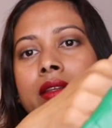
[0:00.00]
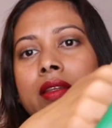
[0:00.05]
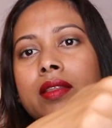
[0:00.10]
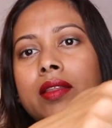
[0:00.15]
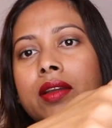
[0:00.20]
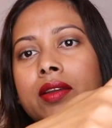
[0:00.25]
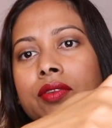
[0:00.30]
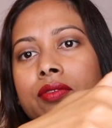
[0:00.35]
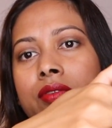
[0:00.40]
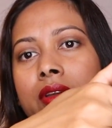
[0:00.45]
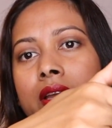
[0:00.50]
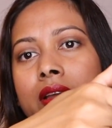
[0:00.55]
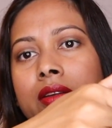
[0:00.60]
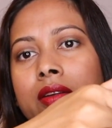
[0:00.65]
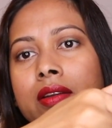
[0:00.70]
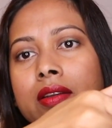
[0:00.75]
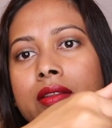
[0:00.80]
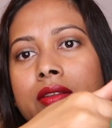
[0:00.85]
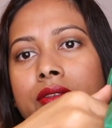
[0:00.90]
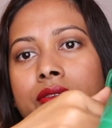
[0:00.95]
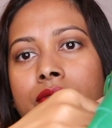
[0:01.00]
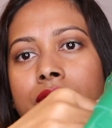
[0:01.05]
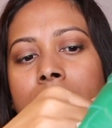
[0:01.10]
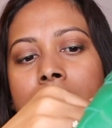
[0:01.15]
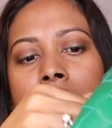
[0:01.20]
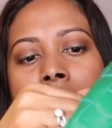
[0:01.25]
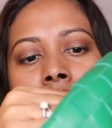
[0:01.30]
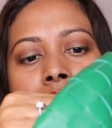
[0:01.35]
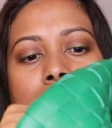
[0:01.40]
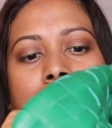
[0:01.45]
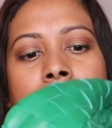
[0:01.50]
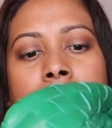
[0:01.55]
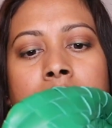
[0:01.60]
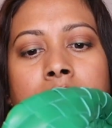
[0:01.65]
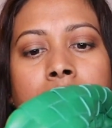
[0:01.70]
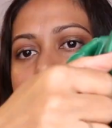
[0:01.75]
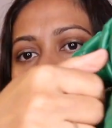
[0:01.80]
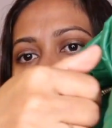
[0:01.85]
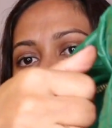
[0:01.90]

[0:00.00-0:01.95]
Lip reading: That's why I got this one. Here